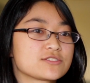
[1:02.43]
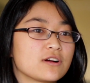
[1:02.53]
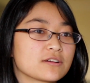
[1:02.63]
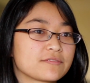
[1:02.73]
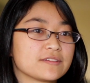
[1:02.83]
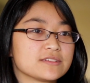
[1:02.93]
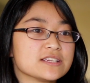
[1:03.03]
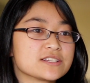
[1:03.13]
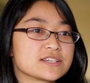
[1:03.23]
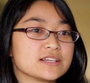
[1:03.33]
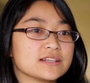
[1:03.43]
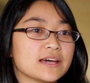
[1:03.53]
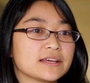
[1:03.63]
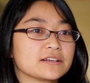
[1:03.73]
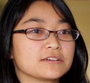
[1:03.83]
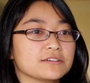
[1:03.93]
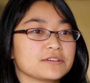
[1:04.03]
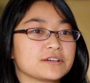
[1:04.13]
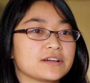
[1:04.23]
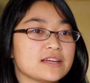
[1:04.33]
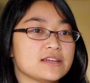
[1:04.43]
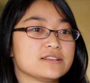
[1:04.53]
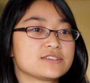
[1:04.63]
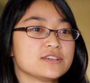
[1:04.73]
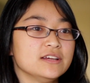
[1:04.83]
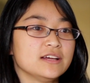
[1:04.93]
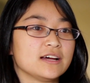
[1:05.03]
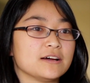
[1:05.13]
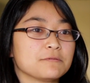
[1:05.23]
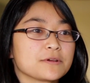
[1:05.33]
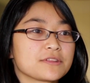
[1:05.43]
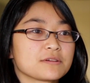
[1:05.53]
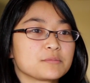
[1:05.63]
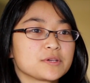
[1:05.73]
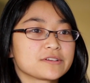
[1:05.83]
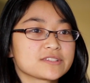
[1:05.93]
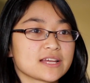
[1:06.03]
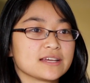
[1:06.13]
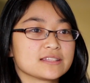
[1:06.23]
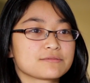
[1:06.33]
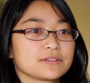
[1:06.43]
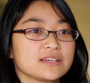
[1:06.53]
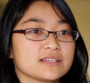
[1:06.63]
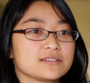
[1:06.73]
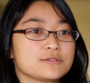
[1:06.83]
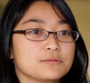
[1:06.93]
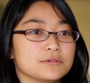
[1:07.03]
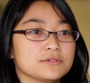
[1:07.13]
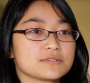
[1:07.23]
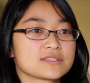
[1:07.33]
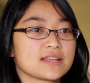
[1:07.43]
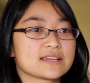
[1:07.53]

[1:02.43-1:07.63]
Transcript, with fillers: strong foundation at an earlier age with computer science related tools